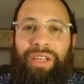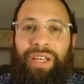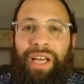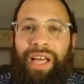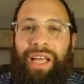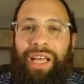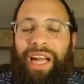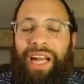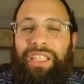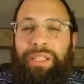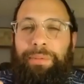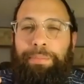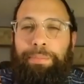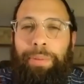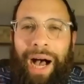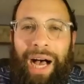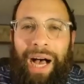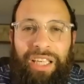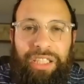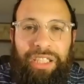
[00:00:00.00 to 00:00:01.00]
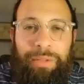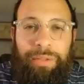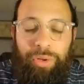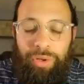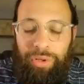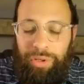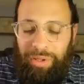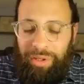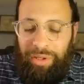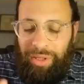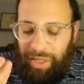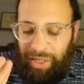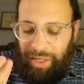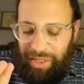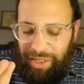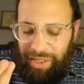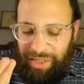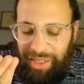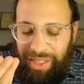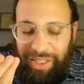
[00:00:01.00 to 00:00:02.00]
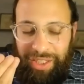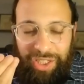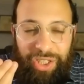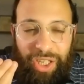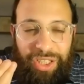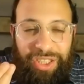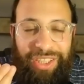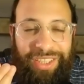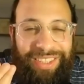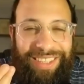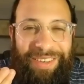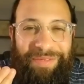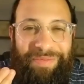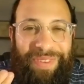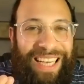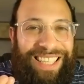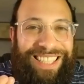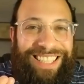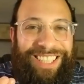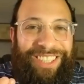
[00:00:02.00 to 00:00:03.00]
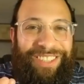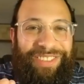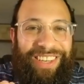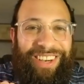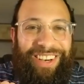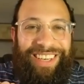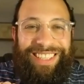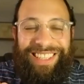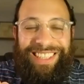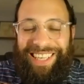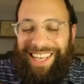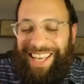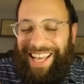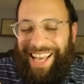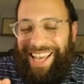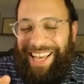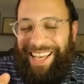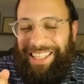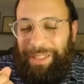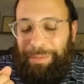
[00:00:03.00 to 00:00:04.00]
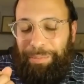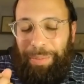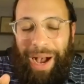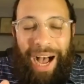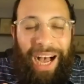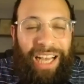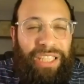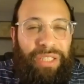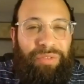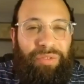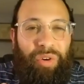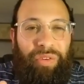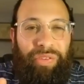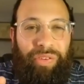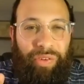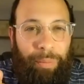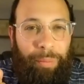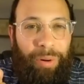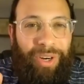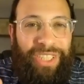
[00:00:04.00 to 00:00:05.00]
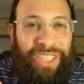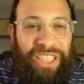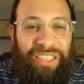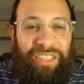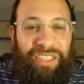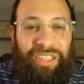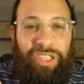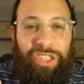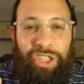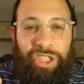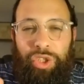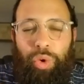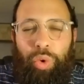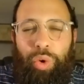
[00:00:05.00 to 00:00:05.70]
That it's possible, it's such a deep message because it's possible for a person to soar